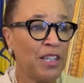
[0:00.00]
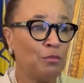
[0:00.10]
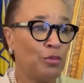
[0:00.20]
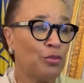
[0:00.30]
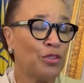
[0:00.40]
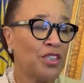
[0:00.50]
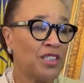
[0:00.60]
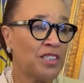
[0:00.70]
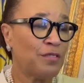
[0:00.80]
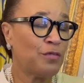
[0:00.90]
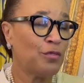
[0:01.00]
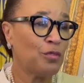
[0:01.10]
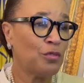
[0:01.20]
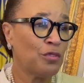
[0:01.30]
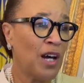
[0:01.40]
important
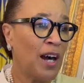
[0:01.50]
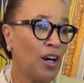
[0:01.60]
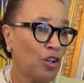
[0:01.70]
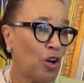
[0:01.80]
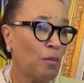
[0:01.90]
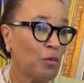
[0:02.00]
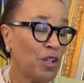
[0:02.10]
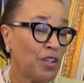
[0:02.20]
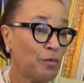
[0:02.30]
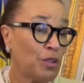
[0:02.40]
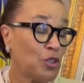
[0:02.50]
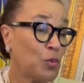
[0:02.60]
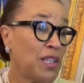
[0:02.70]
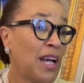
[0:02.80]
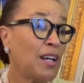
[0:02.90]
for our Commonwealth, which
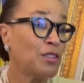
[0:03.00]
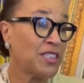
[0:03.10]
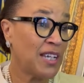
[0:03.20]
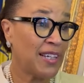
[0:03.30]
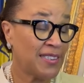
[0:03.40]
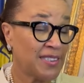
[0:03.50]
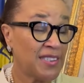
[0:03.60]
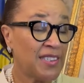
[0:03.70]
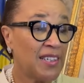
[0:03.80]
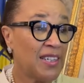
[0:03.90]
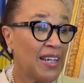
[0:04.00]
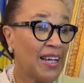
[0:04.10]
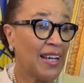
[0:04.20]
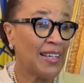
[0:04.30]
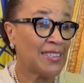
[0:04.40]
we now stand
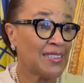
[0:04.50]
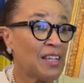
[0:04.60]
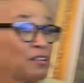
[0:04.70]
as